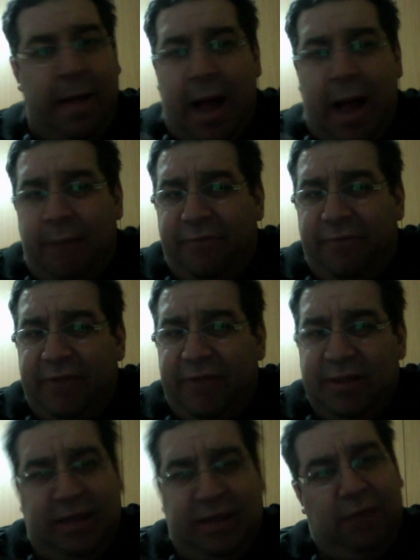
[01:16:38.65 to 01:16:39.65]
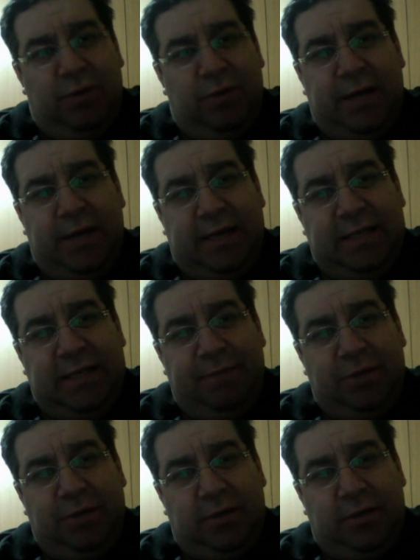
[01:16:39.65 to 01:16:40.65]
I'm afraid that they will not
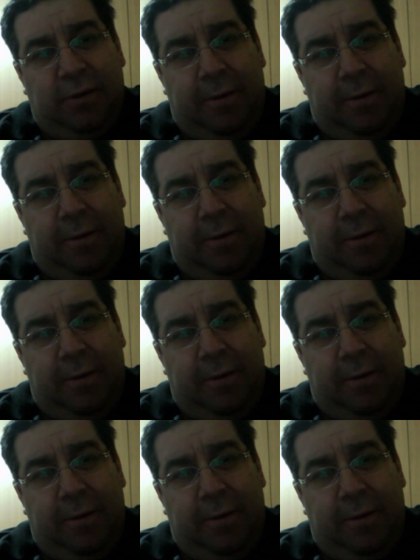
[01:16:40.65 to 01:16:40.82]
accept it.